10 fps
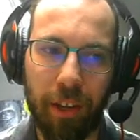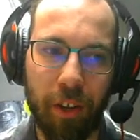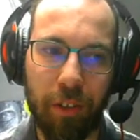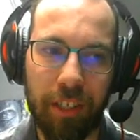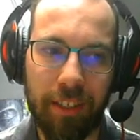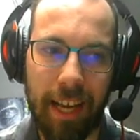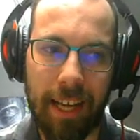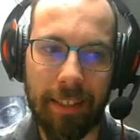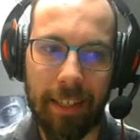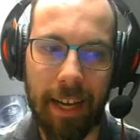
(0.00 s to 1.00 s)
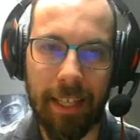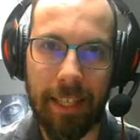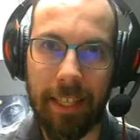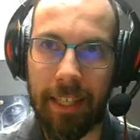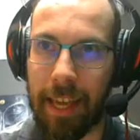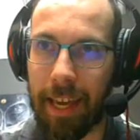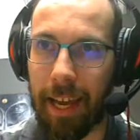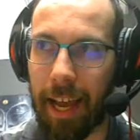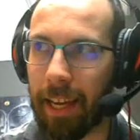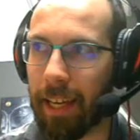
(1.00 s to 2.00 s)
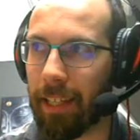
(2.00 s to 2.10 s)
And not only that, I think